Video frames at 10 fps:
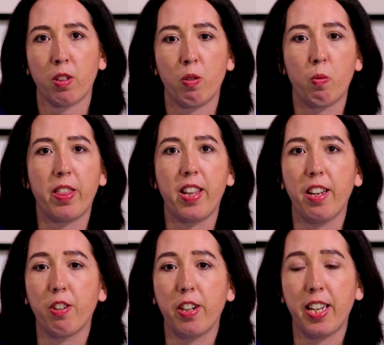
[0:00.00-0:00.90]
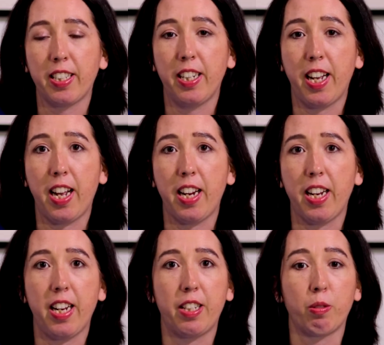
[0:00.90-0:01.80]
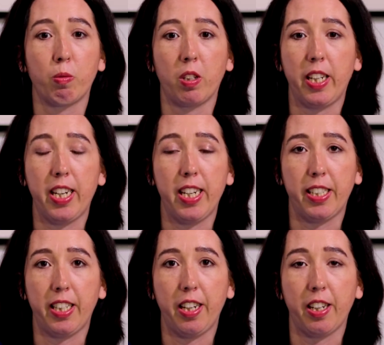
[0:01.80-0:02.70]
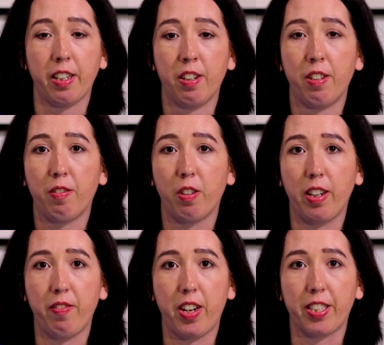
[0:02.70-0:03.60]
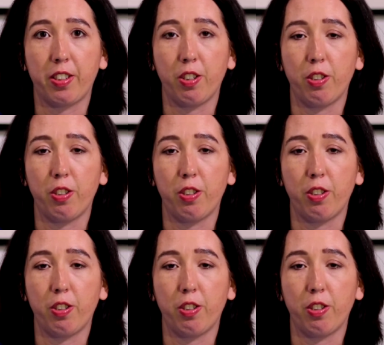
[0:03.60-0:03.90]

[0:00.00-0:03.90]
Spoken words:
With the internet today, it's really easy for an investor